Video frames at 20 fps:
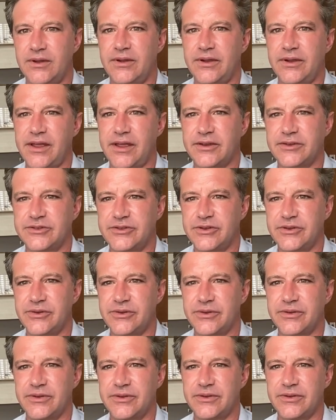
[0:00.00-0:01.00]
Okay,
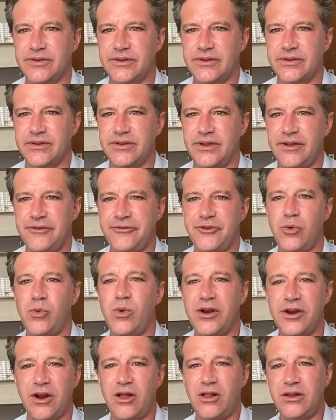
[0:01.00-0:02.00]
so if you
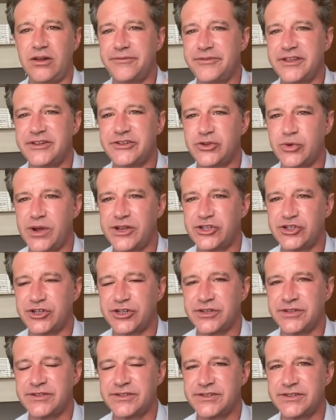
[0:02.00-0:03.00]
want all of these
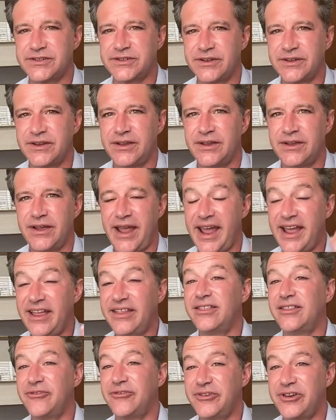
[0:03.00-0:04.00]
questions
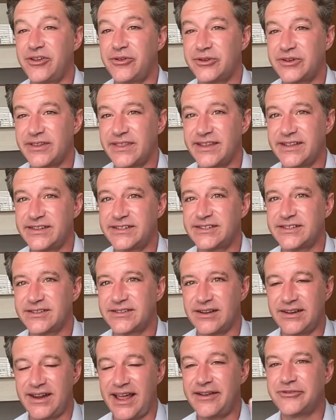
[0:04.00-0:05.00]
and the video to
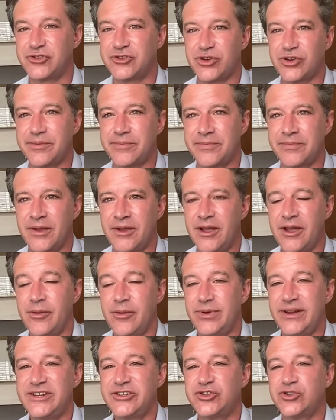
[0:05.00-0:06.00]
this live stream,
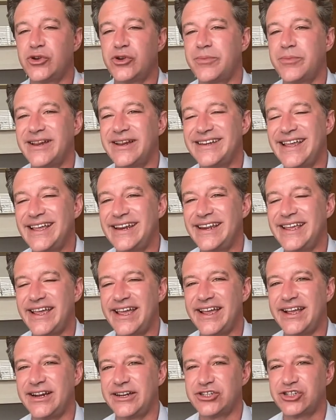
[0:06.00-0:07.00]
please join my daily
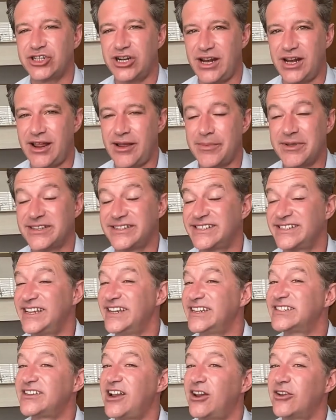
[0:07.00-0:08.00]
English club. It's
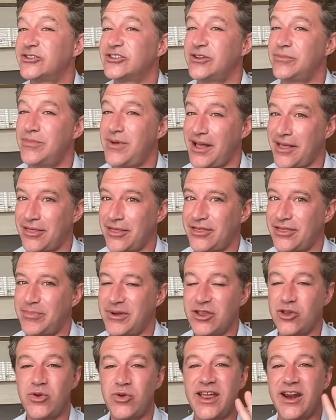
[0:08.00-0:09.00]
$6 a month,
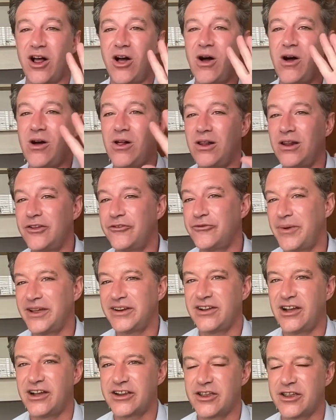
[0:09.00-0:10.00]
but you get all of my
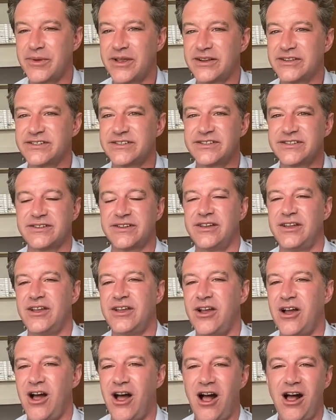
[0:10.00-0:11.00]
documents,
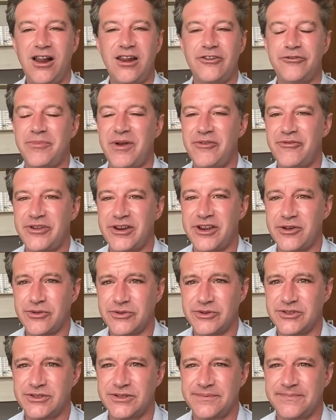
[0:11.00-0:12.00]
all of my
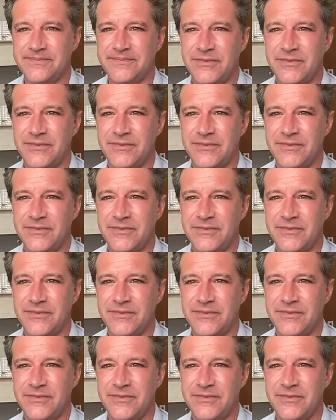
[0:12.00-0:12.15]
videos.